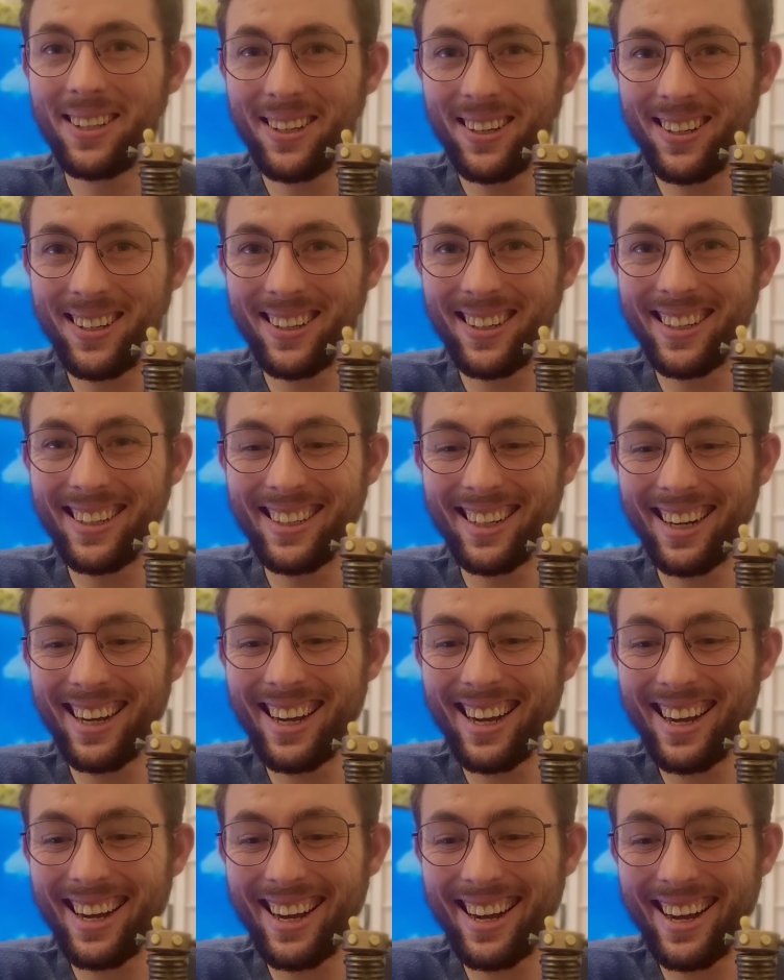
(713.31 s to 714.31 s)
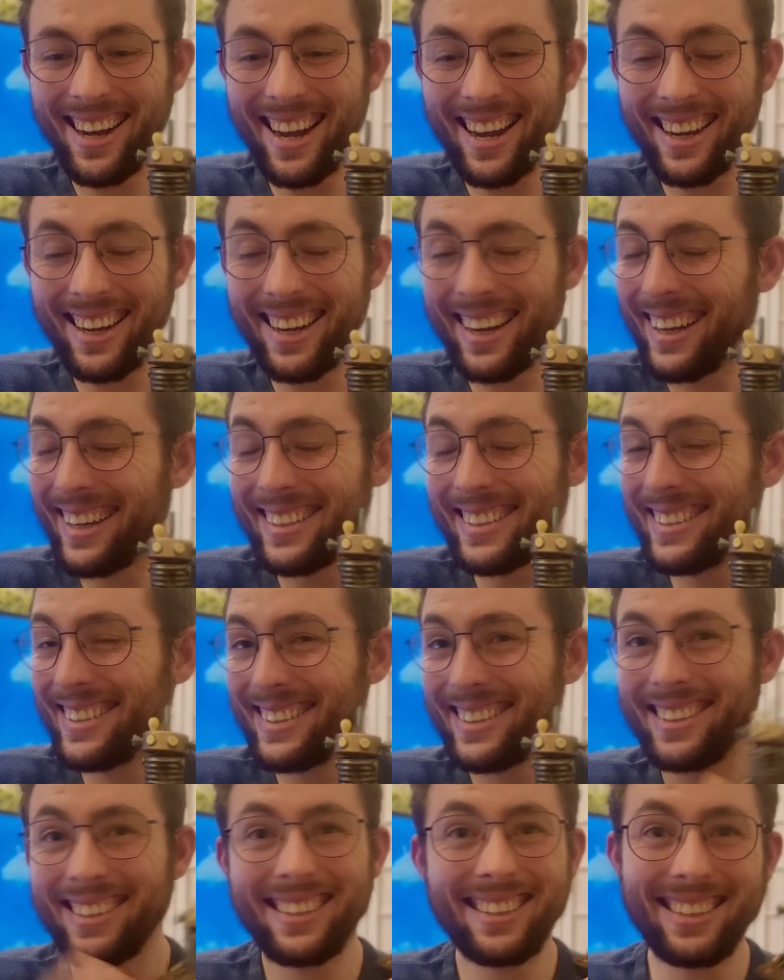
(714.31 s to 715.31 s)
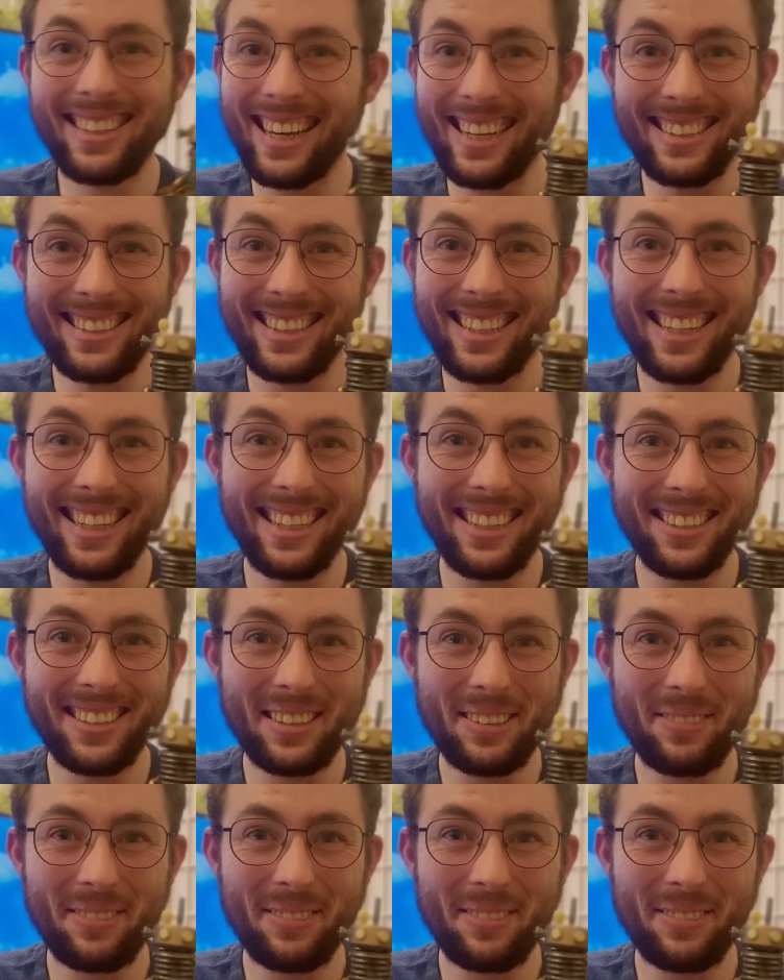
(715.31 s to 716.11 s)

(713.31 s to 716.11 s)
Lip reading: So I guess that's it.